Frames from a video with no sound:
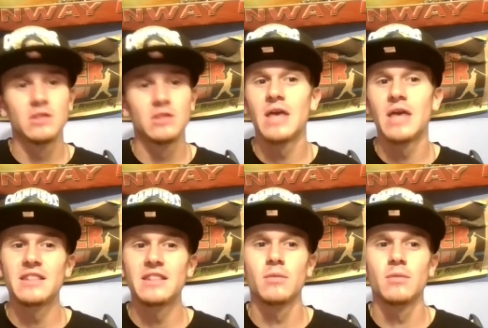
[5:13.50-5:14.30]

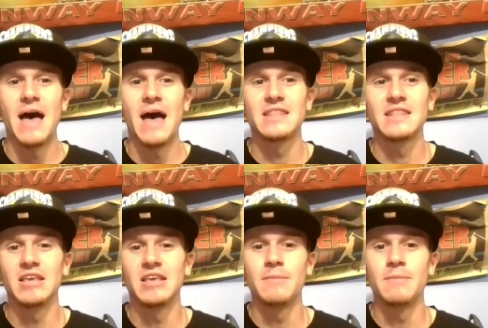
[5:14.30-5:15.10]
get past the
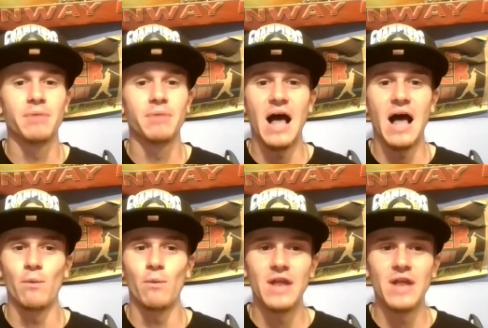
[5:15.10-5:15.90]
Heat, but
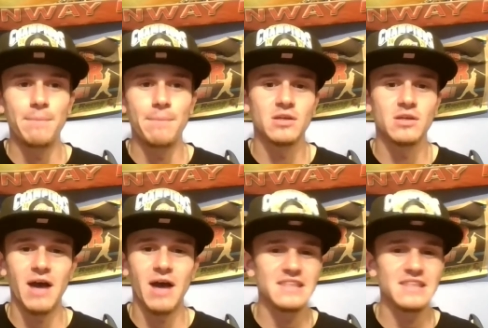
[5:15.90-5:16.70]
I will not be
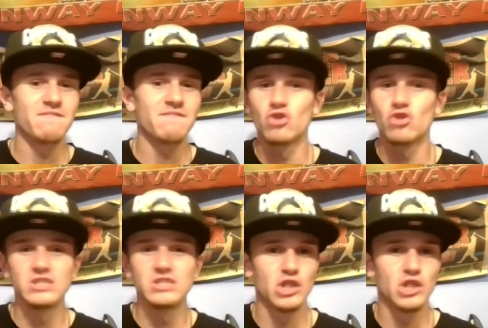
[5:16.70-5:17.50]
surprised if this
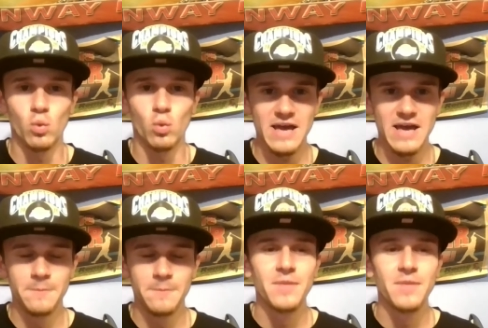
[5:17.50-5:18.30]
goes either
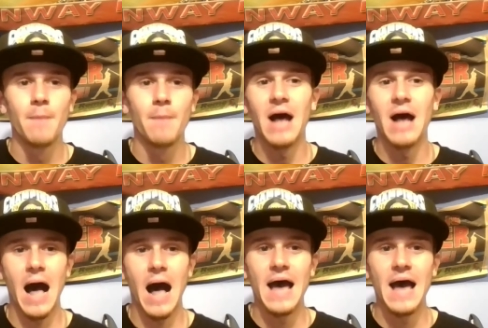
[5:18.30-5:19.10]
way, but
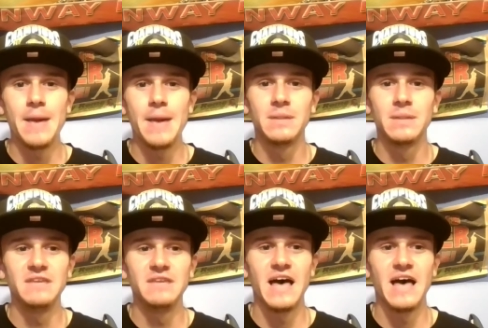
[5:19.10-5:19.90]
I
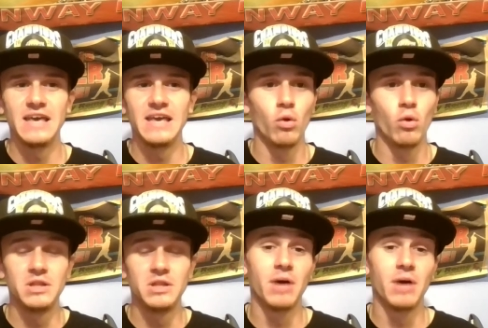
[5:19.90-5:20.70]
believe that it will
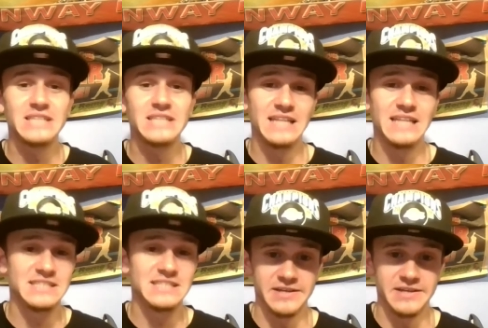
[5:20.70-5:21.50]
be the Bucks in
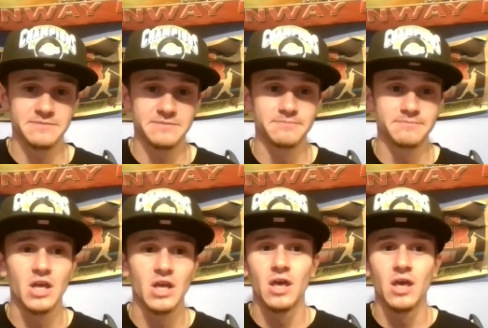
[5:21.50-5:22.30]
6.
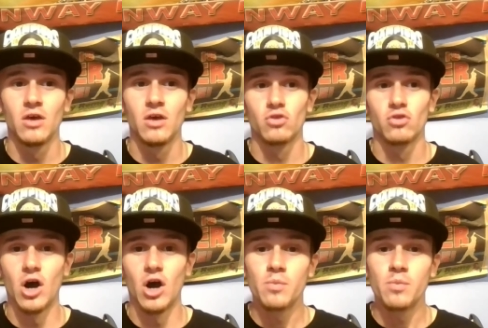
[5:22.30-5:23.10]

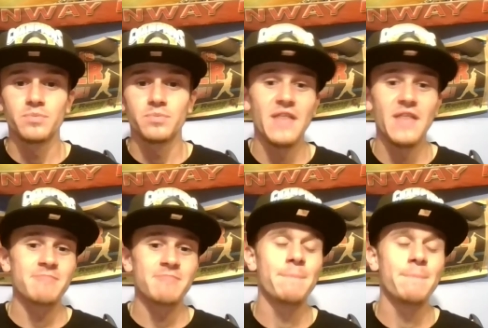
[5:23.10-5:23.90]
So
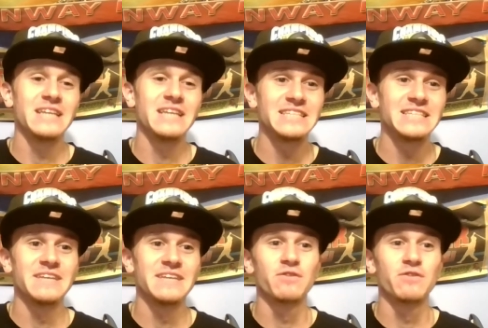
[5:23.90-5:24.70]
that is my
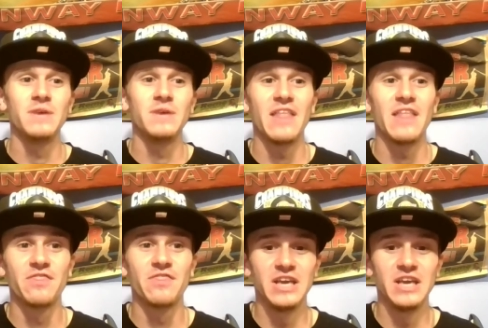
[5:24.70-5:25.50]
prediction for
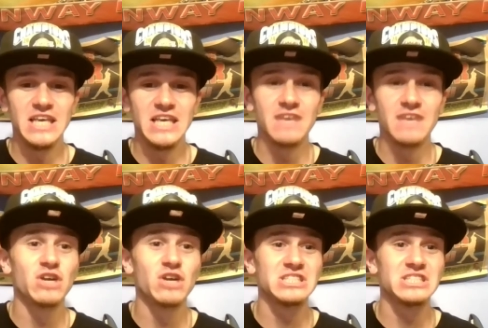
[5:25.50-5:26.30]
the Heat
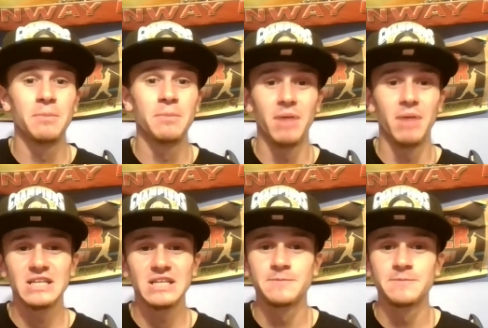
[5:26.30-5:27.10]
versus the
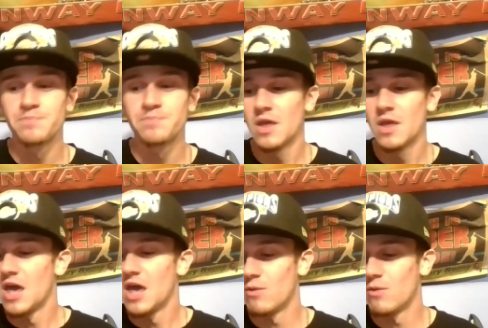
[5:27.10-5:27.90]
Bucks,
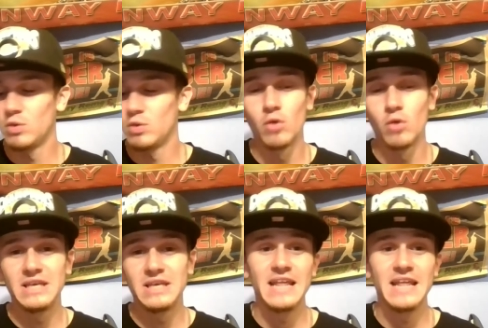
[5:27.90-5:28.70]
and we will
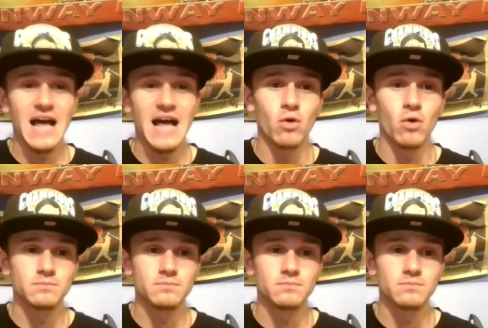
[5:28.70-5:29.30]
be getting out